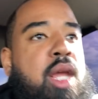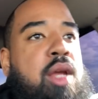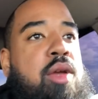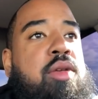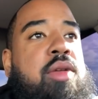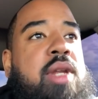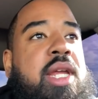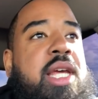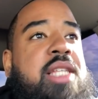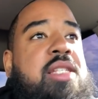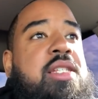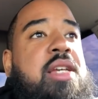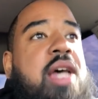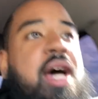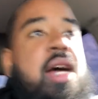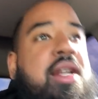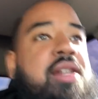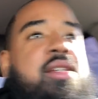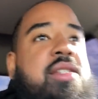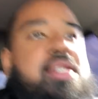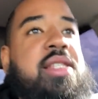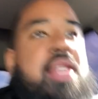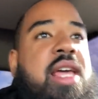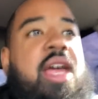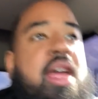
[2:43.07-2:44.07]
You need to
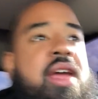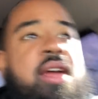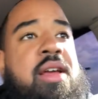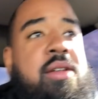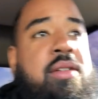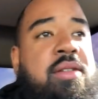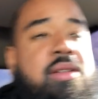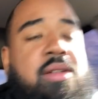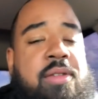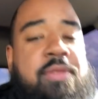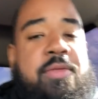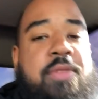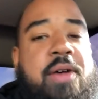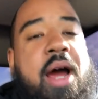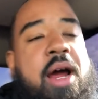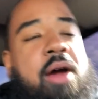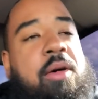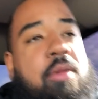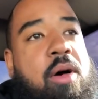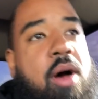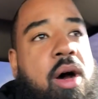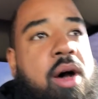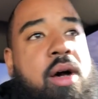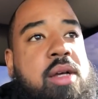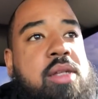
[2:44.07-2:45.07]
understand
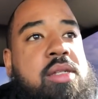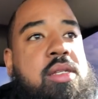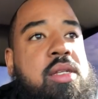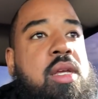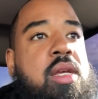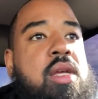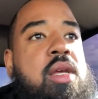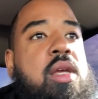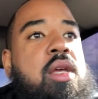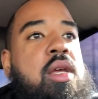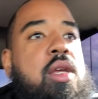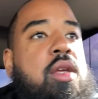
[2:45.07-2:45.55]
firewalls.